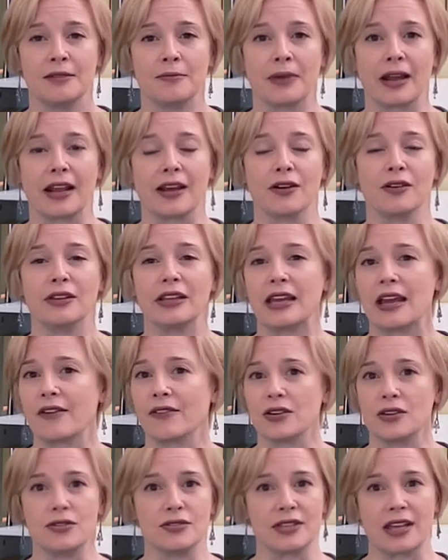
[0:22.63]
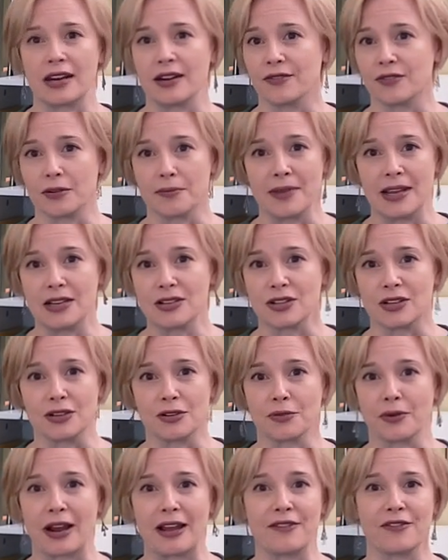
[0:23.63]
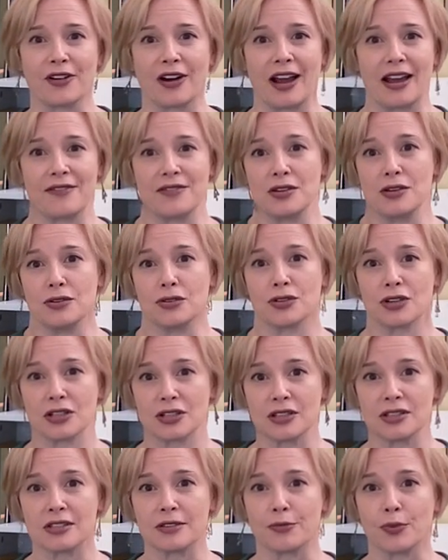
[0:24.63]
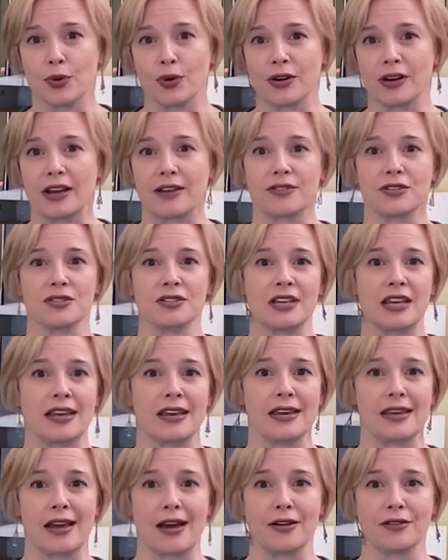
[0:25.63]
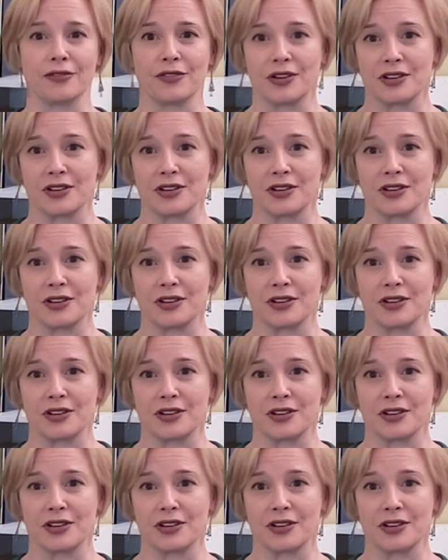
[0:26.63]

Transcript: but I only ever used that information to write for IV nutrition support after taking out,